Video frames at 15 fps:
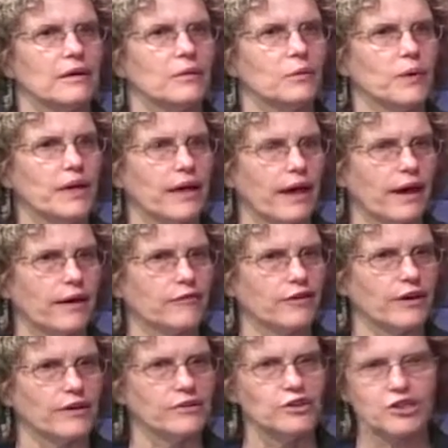We have
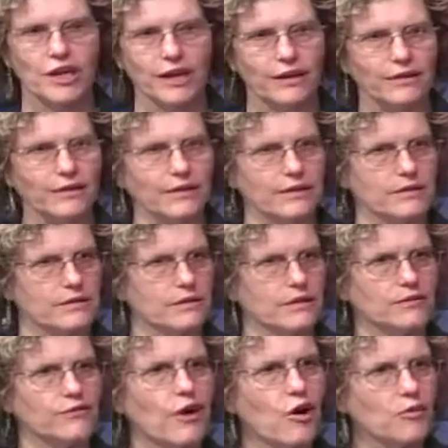a checklist
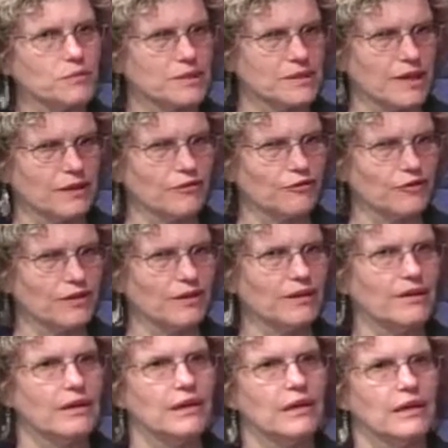of home safety
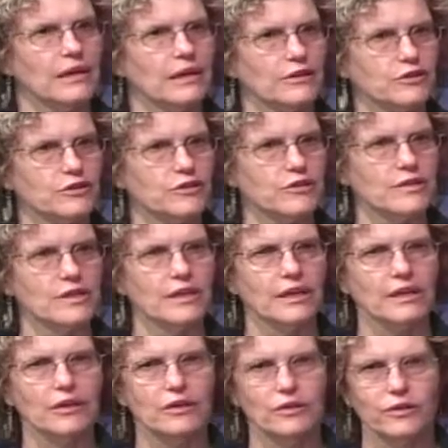issues that
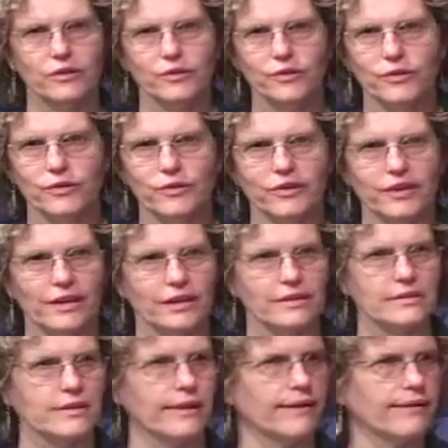include
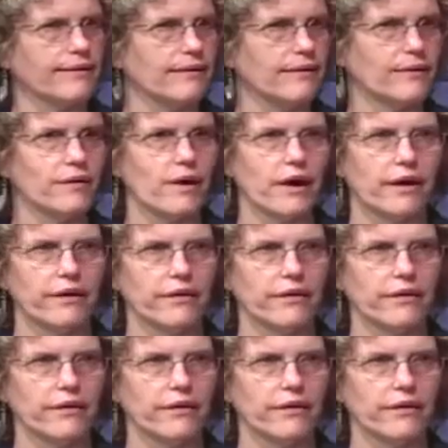things like, you know, are